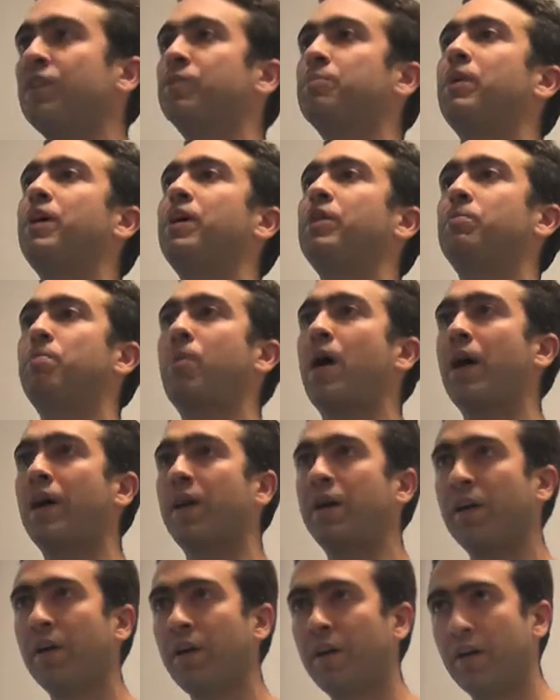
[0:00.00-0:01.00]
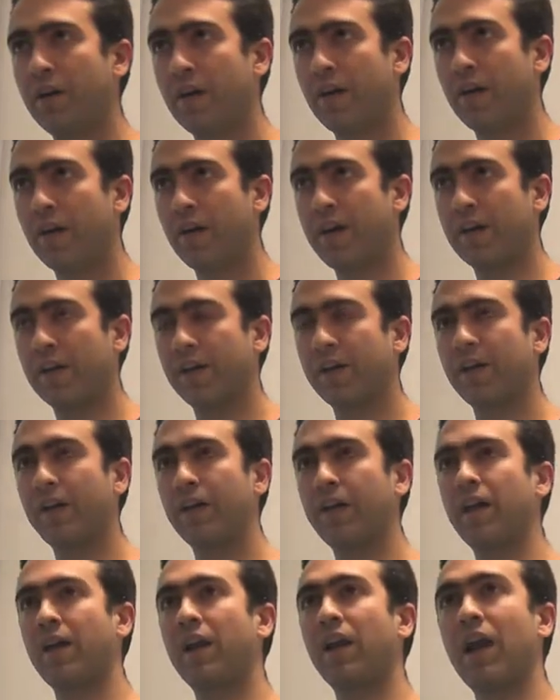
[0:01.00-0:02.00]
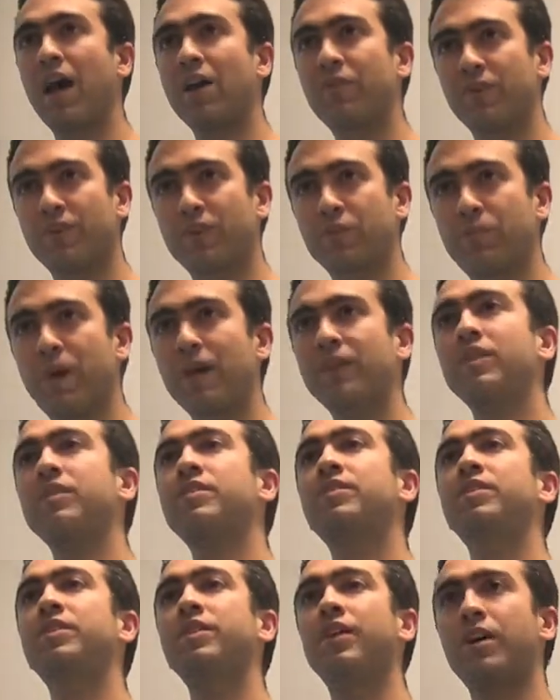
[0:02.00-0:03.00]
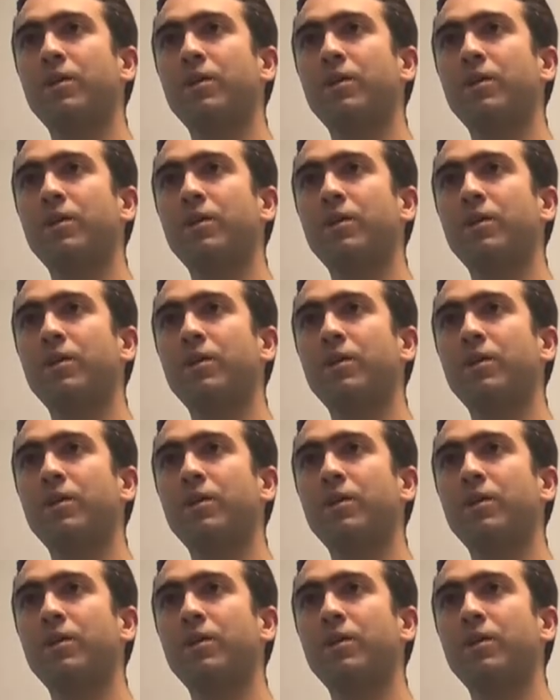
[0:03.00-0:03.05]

is made by life expectancy,